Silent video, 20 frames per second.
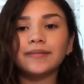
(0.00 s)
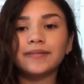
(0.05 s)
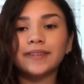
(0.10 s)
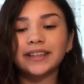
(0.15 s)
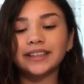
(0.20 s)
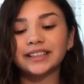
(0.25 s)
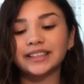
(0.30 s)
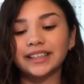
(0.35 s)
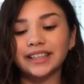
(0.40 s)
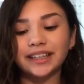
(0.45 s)

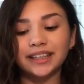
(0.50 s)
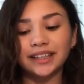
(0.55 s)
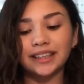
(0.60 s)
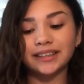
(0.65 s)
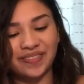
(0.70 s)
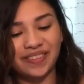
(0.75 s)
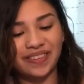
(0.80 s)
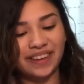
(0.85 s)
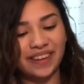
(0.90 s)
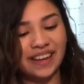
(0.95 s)
fix
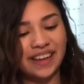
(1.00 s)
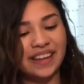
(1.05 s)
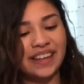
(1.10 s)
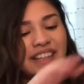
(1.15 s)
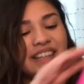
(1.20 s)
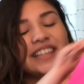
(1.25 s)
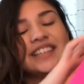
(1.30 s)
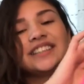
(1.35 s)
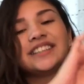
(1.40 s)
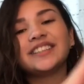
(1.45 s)
it.
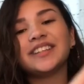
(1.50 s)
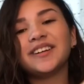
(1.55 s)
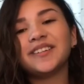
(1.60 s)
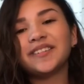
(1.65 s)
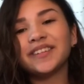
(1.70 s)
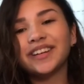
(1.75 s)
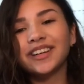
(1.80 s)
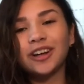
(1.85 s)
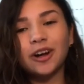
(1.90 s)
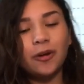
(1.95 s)
So
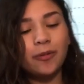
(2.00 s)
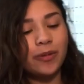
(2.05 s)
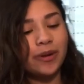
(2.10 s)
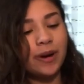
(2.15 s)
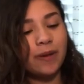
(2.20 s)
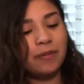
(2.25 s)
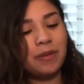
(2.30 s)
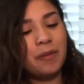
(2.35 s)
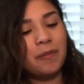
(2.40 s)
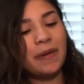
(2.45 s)
we're going to open
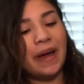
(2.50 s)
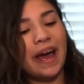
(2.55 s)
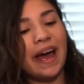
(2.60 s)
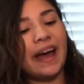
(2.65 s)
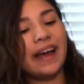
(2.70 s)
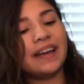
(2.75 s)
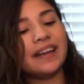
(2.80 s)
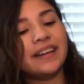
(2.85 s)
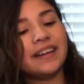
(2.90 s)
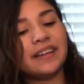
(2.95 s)
up the
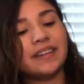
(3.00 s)
bag.